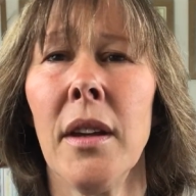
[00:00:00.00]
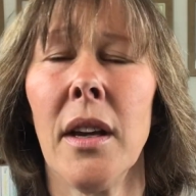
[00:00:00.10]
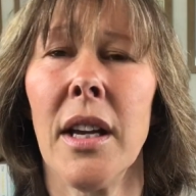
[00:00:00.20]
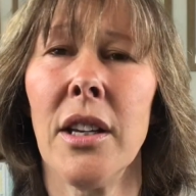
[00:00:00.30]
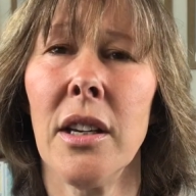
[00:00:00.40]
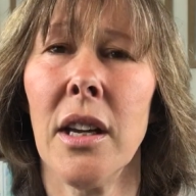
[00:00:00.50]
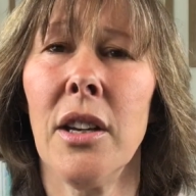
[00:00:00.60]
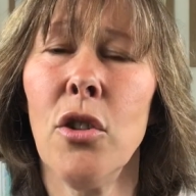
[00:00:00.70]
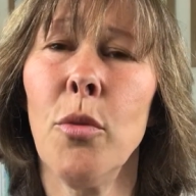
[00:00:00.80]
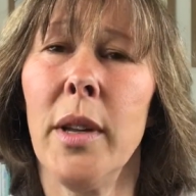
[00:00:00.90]
and
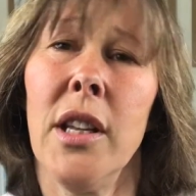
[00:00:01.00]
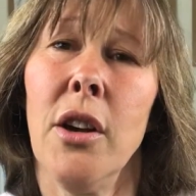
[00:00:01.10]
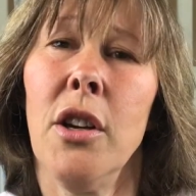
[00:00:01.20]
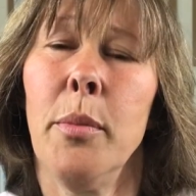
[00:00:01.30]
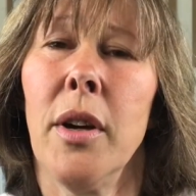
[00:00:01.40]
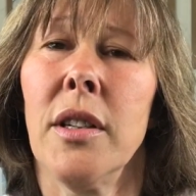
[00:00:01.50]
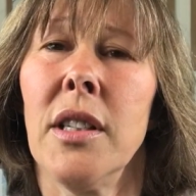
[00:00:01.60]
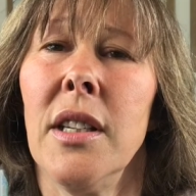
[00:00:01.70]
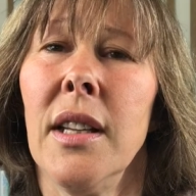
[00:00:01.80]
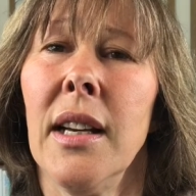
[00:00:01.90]
you'll be the only person
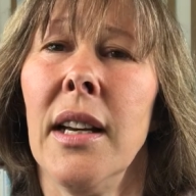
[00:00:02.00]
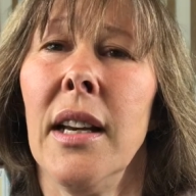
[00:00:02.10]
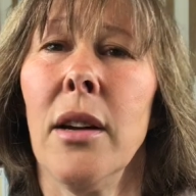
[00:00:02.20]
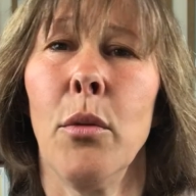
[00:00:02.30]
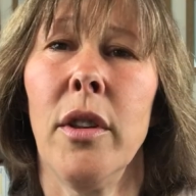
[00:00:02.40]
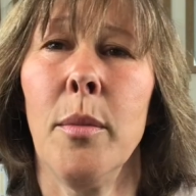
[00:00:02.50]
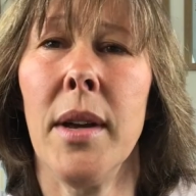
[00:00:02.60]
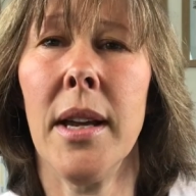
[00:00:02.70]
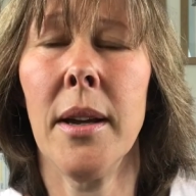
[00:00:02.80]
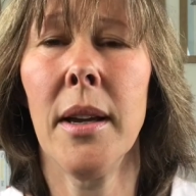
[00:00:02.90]
in the clinic with me.